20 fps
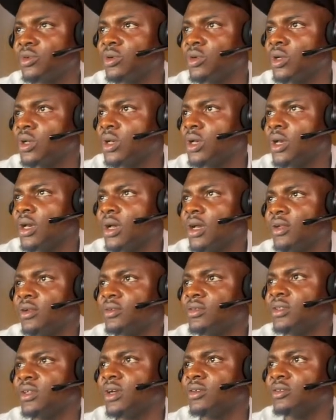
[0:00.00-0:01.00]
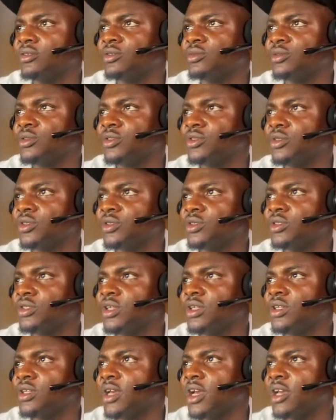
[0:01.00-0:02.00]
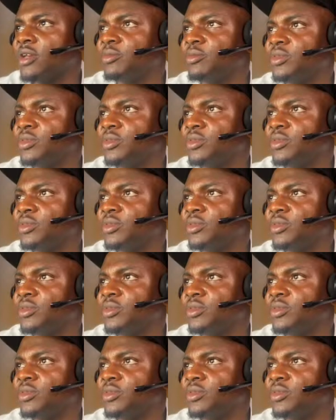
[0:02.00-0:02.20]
But I don't think I want to be showing any IPs